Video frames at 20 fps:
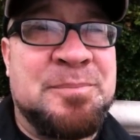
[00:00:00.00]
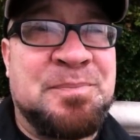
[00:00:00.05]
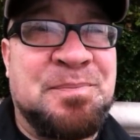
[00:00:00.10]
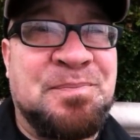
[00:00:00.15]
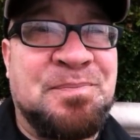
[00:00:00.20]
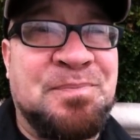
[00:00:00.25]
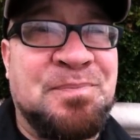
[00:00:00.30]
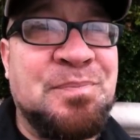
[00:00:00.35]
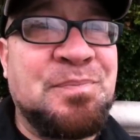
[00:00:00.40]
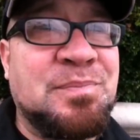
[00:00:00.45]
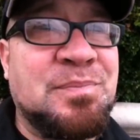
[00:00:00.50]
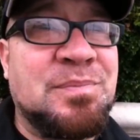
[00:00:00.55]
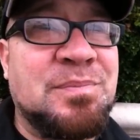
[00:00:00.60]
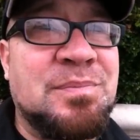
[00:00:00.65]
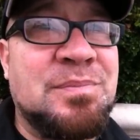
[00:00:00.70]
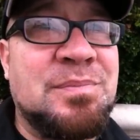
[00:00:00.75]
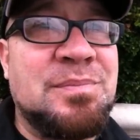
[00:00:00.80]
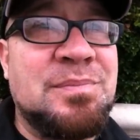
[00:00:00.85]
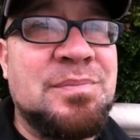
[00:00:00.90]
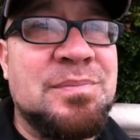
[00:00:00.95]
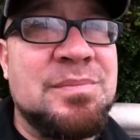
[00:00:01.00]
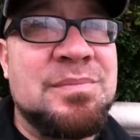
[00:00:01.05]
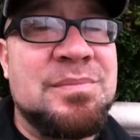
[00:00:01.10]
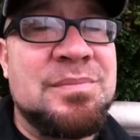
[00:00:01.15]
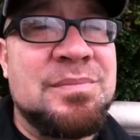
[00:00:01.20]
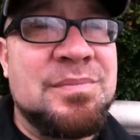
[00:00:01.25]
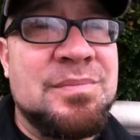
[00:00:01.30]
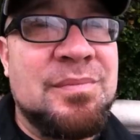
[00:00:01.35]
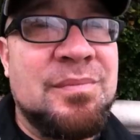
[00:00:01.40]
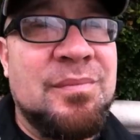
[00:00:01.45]

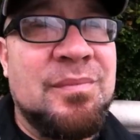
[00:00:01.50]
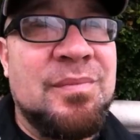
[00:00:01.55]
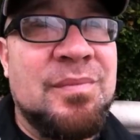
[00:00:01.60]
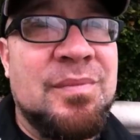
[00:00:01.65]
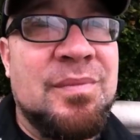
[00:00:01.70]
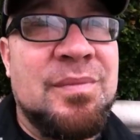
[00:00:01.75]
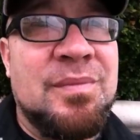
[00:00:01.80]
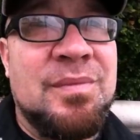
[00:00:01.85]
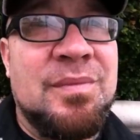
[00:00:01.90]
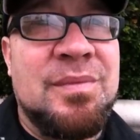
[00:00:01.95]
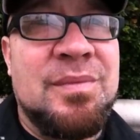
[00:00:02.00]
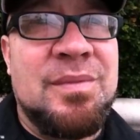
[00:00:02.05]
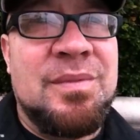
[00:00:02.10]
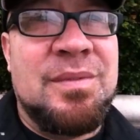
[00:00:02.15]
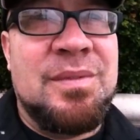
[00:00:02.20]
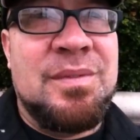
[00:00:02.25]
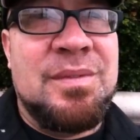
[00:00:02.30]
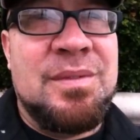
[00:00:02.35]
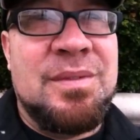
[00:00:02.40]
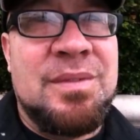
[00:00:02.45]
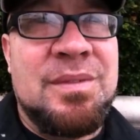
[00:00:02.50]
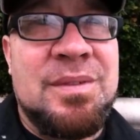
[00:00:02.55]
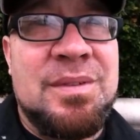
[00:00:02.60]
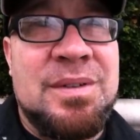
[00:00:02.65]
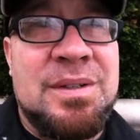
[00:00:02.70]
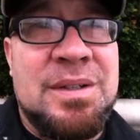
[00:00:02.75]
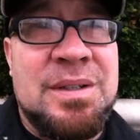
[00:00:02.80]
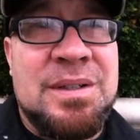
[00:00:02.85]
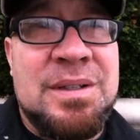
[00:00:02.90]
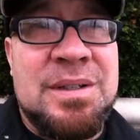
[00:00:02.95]

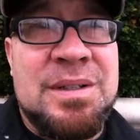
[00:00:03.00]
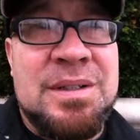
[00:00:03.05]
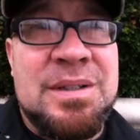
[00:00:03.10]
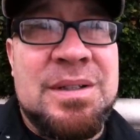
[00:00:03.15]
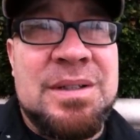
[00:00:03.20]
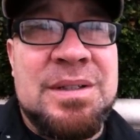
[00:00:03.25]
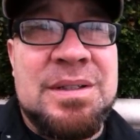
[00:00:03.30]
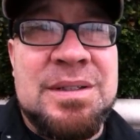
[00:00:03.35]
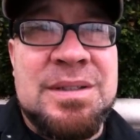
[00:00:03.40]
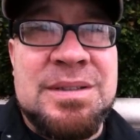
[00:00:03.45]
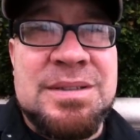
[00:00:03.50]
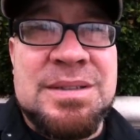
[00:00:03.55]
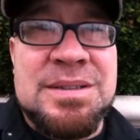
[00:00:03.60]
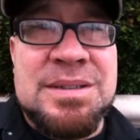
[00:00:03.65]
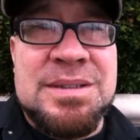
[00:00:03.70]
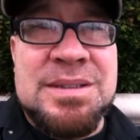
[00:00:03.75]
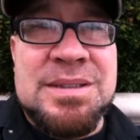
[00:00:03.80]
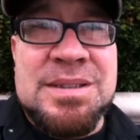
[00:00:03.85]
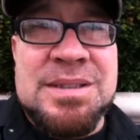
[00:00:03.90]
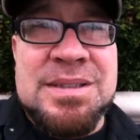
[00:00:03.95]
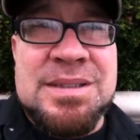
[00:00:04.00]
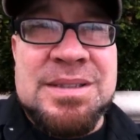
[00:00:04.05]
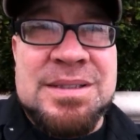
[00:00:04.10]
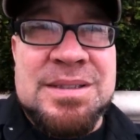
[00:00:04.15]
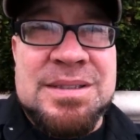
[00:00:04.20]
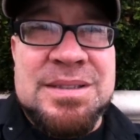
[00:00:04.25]
No one is speaking in this clip.